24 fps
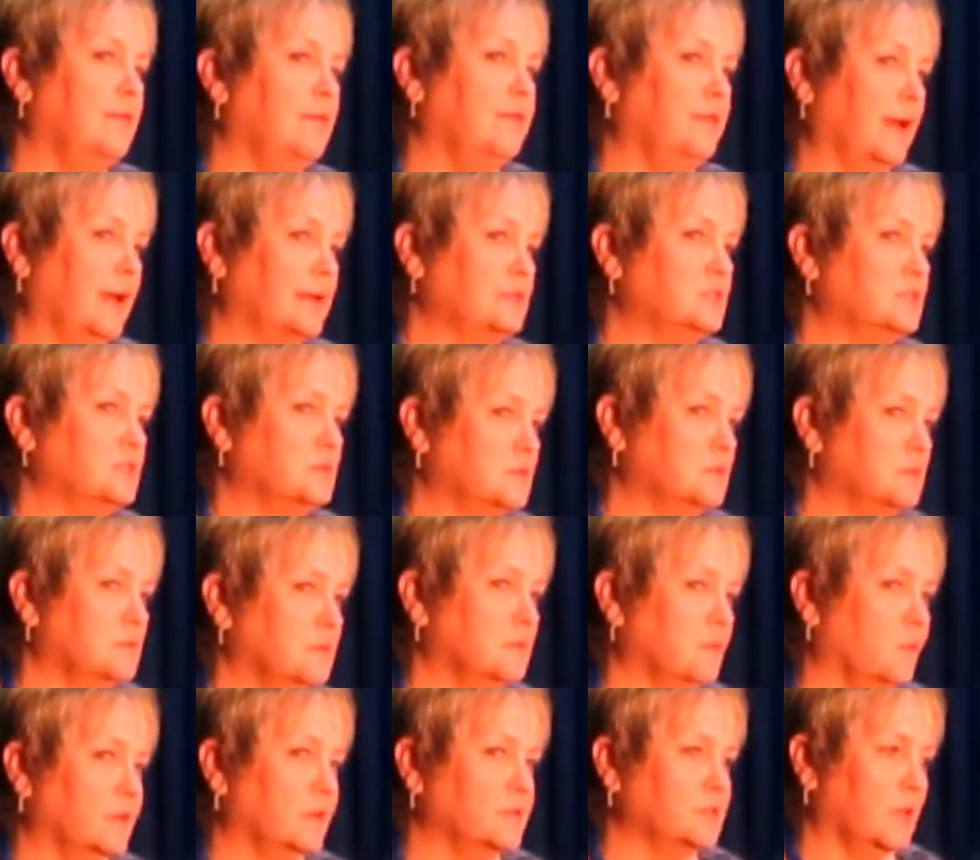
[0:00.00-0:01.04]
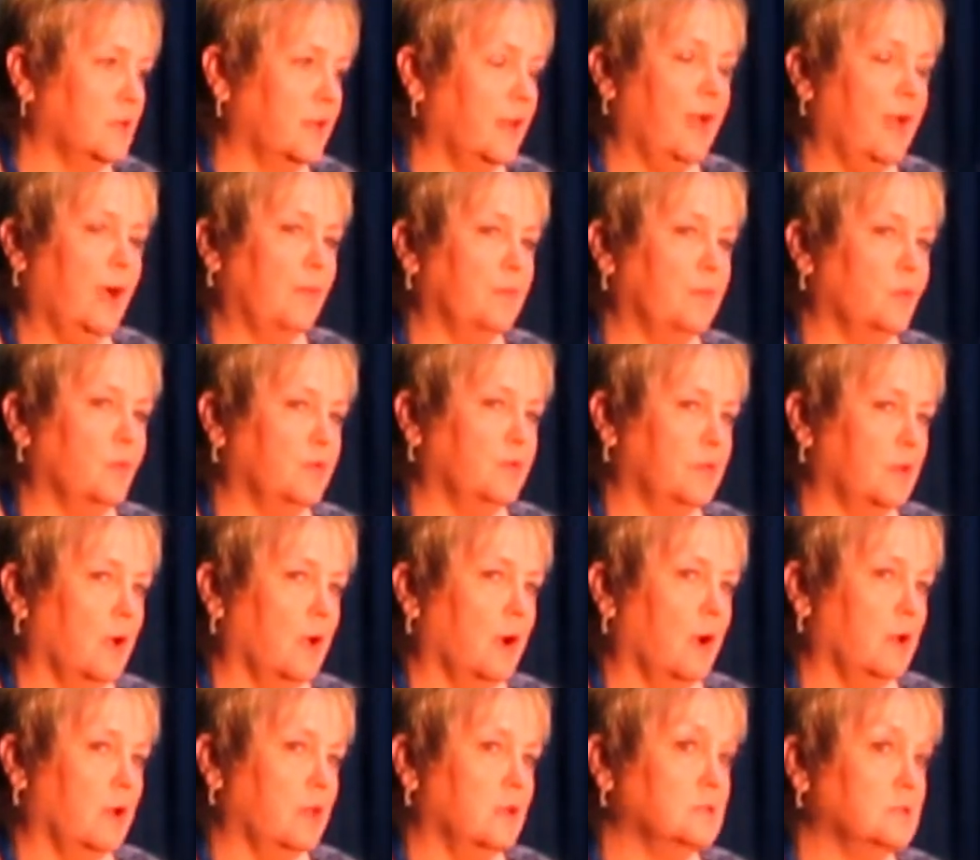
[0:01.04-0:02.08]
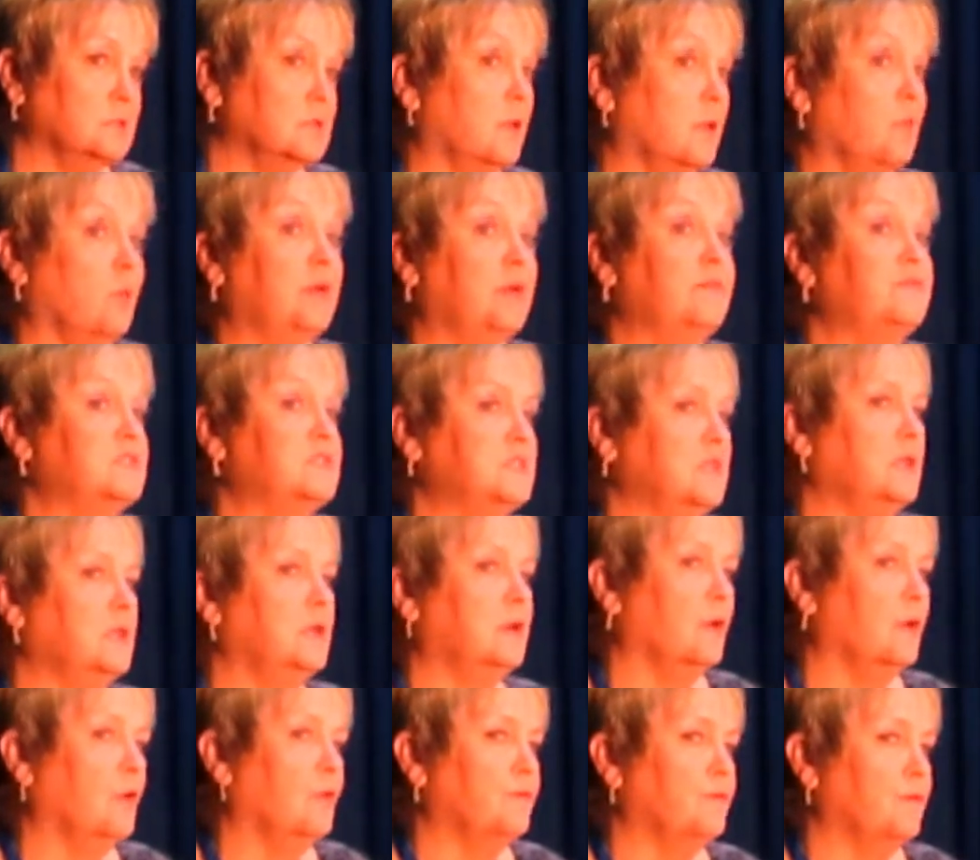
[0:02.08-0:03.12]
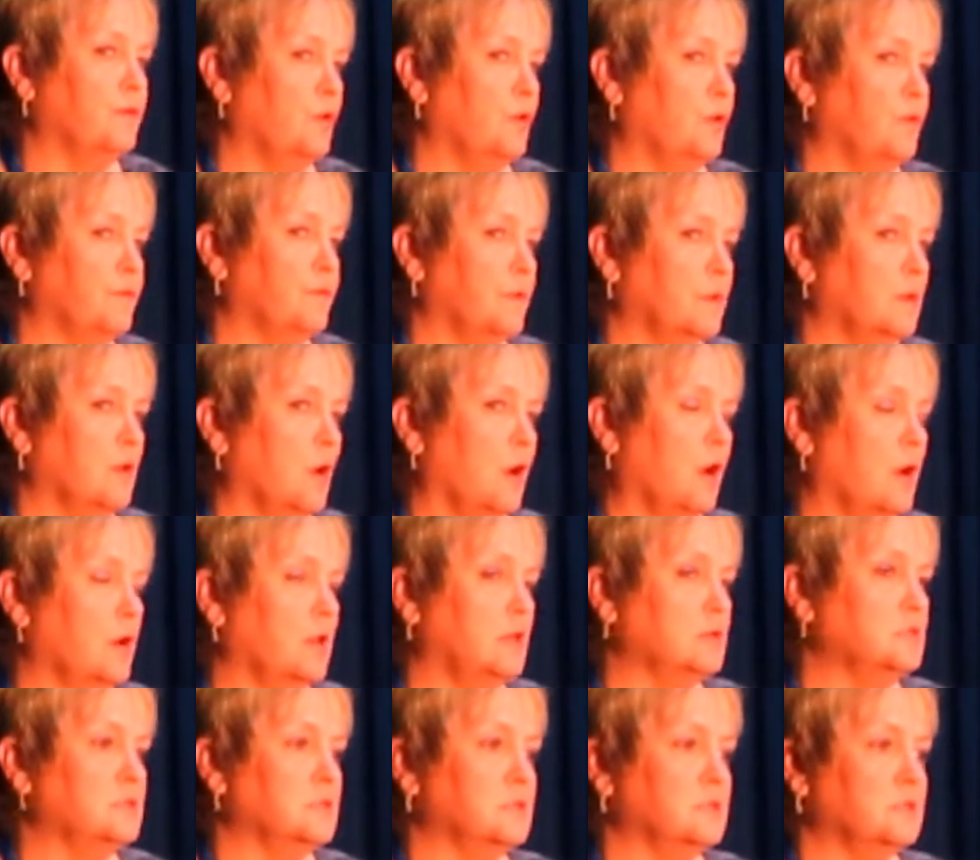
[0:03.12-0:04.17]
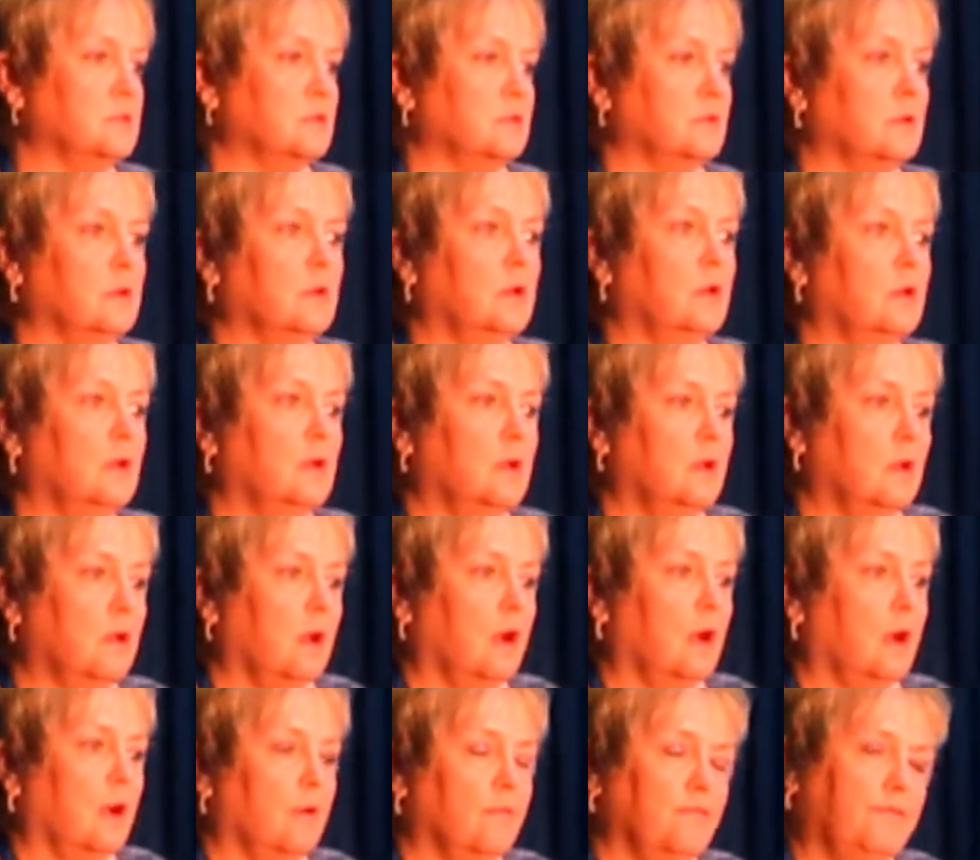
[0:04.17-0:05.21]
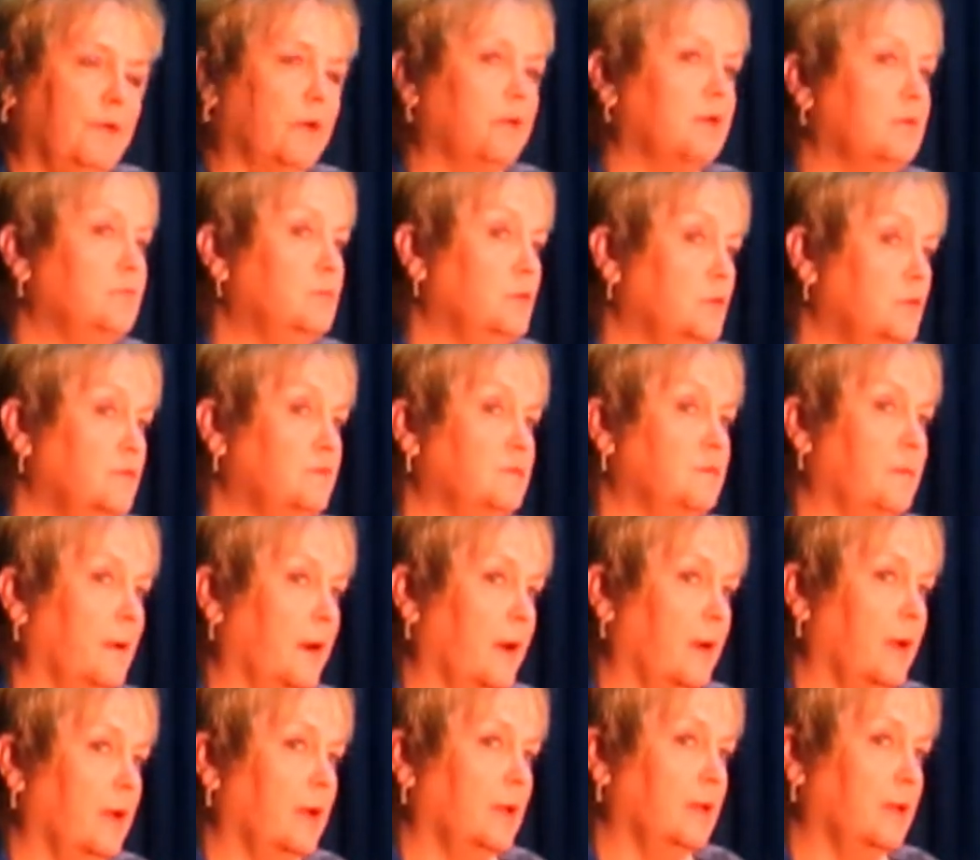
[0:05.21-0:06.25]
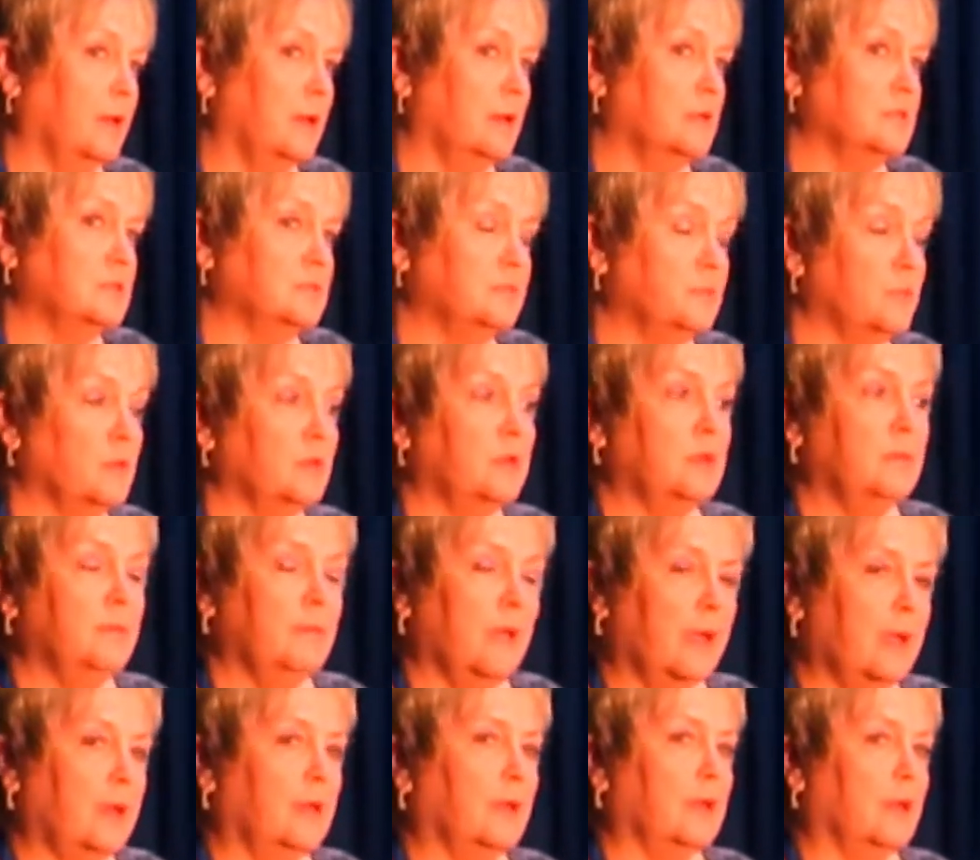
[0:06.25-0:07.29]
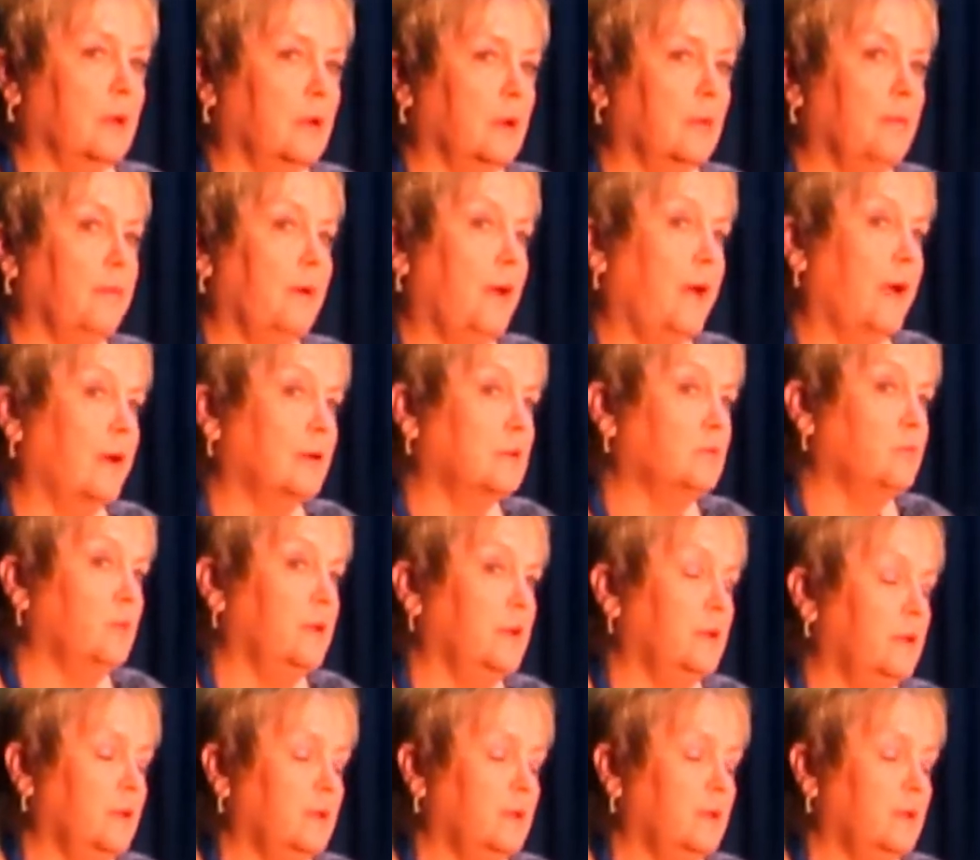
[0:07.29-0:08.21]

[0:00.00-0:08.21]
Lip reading: that's what's going to happen with the audience. And we've seen it over and over, and the audiences are very moved by it, and it's really making an impact.